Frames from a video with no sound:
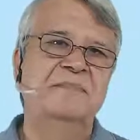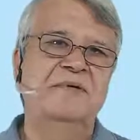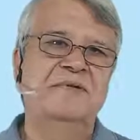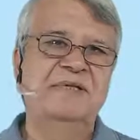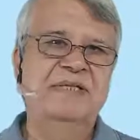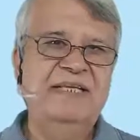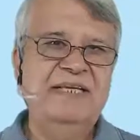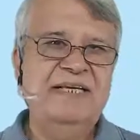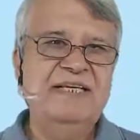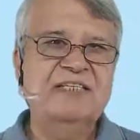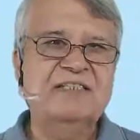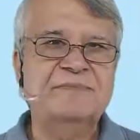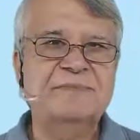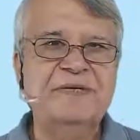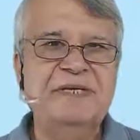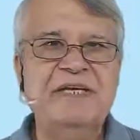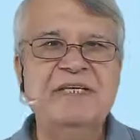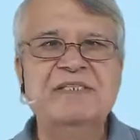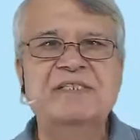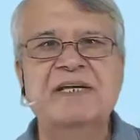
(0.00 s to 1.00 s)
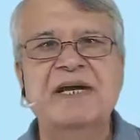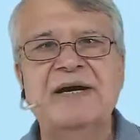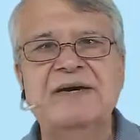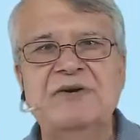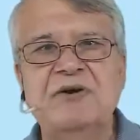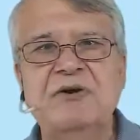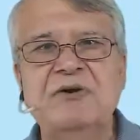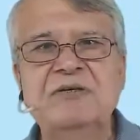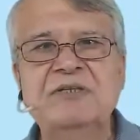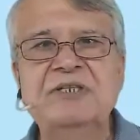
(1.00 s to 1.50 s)
But these beats
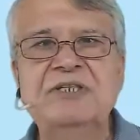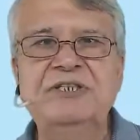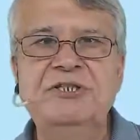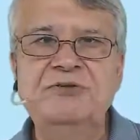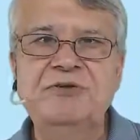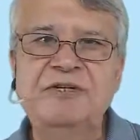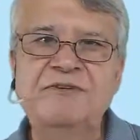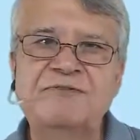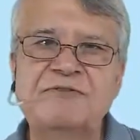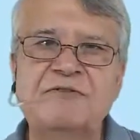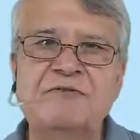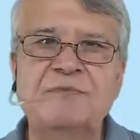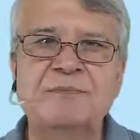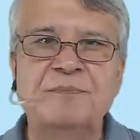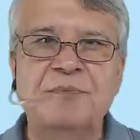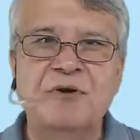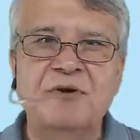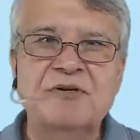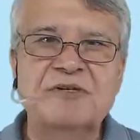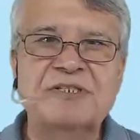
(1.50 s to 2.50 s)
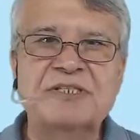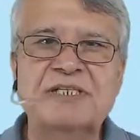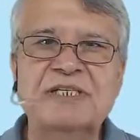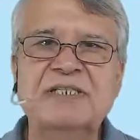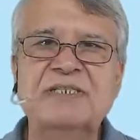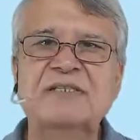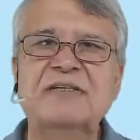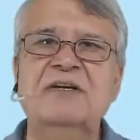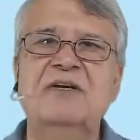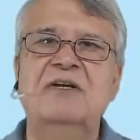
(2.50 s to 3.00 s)
are only uniform
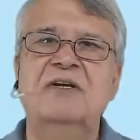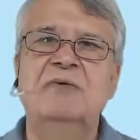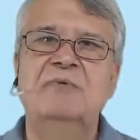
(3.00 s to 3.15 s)
pulses